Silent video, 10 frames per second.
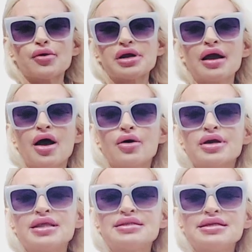or or
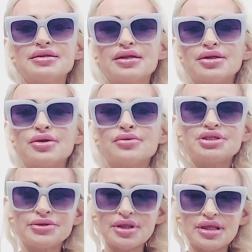they didn't, you know,
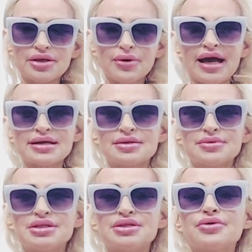do the thing you asked them
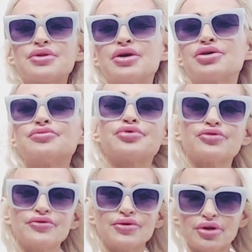to do. They couldn't
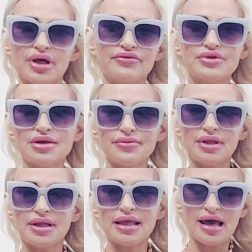prove their love or
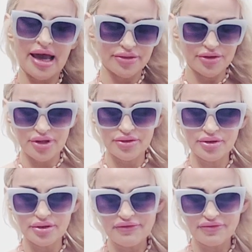something like that. Their their
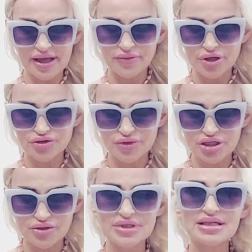love language, which
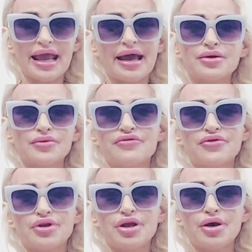just wasn't adequate for
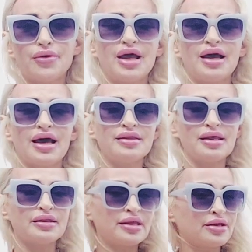you, and
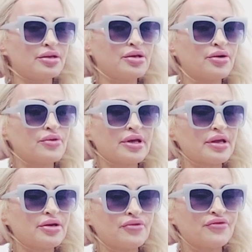they, you know, they
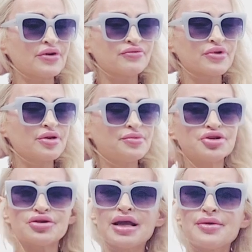you felt really
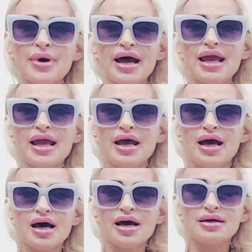betrayed by
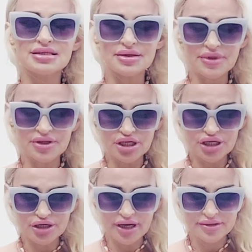uh, something
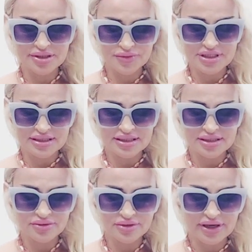here and the person
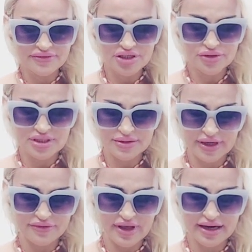still loves you
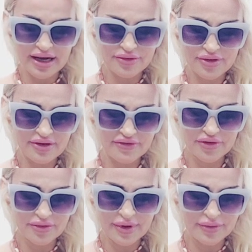despite of that. How do they
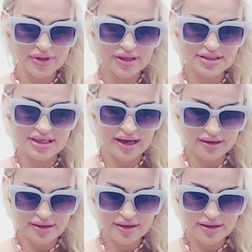feel about what they did?